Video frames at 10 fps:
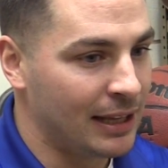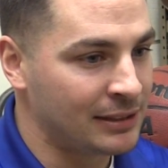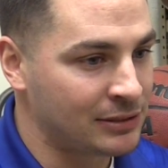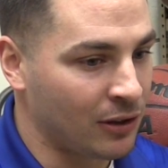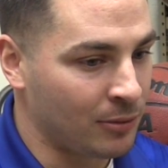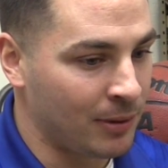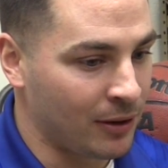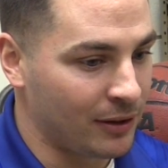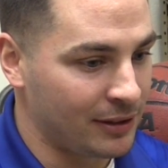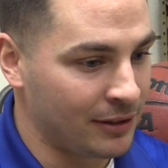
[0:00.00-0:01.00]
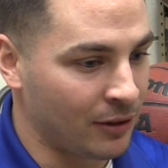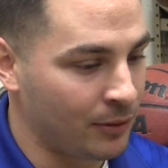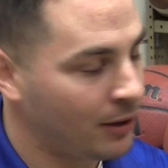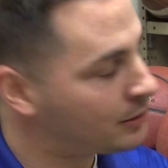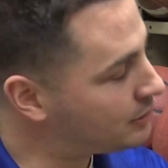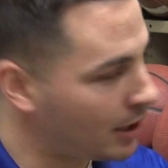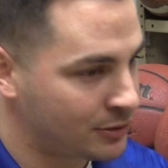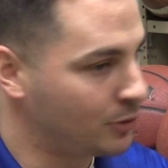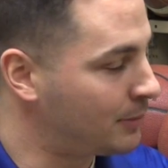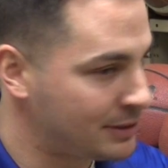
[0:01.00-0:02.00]
it's all about you know we always
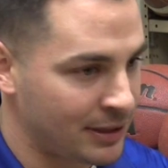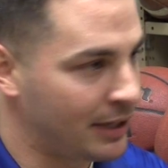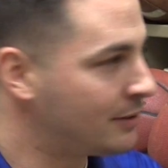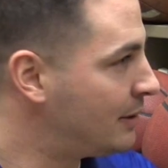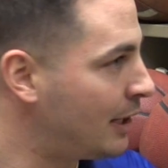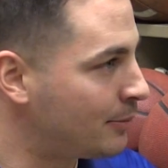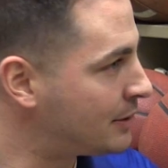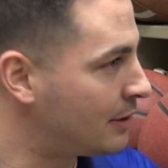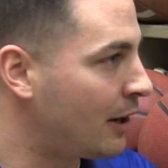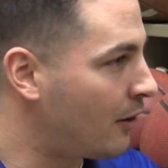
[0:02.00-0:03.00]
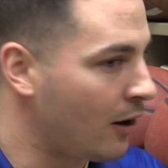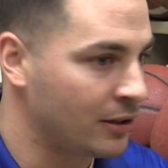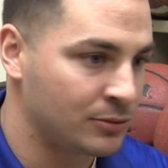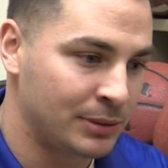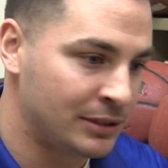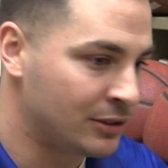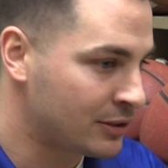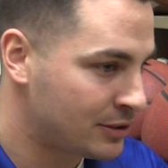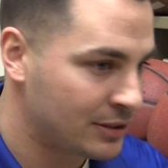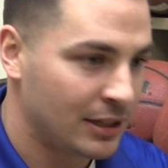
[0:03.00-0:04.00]
talk to them it's their team it's not ours we
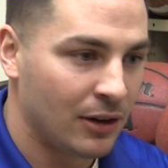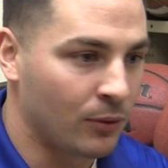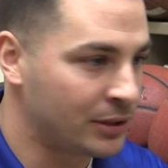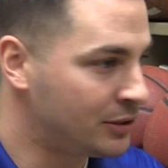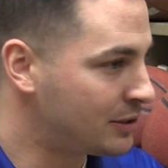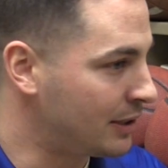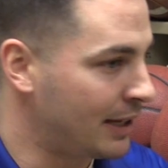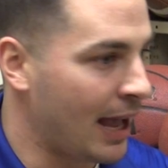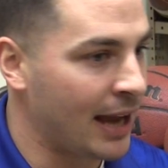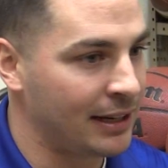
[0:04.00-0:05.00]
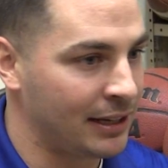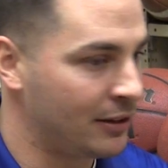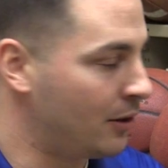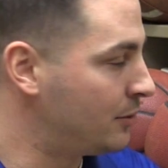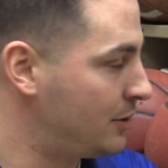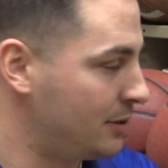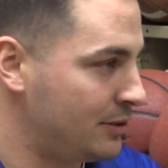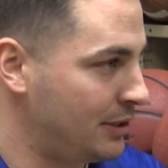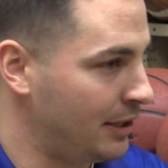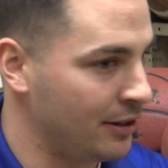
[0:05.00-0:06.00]
just we're just the guiding
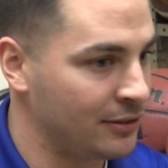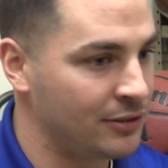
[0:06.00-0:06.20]
coaches here in